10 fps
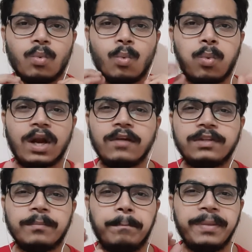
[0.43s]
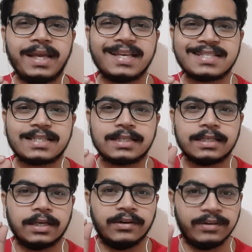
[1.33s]
One of the biggest
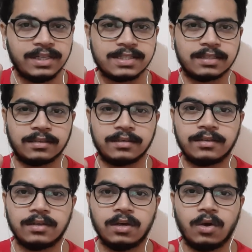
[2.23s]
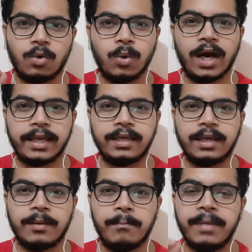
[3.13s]
reason why
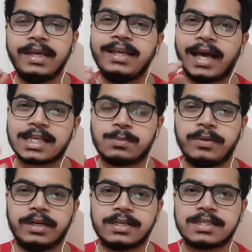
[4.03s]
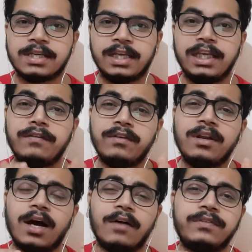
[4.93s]
many aspirants,
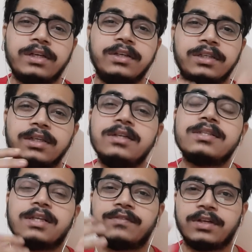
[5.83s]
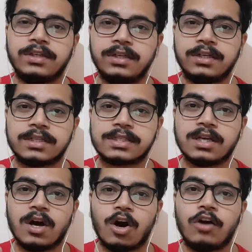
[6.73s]
even after years
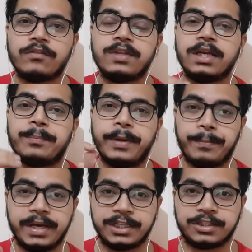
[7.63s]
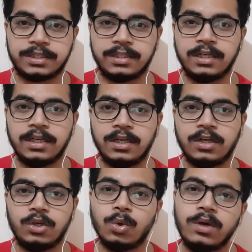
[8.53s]
of their preparation,
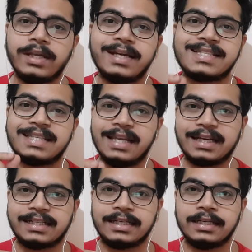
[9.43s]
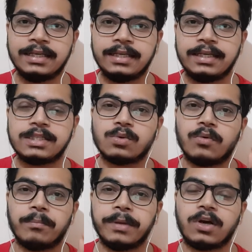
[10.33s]
don't get selected is
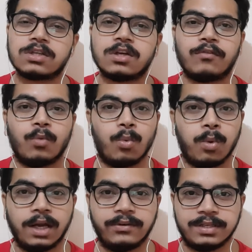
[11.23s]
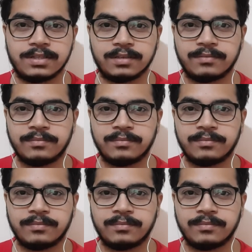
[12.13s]
because of one reason.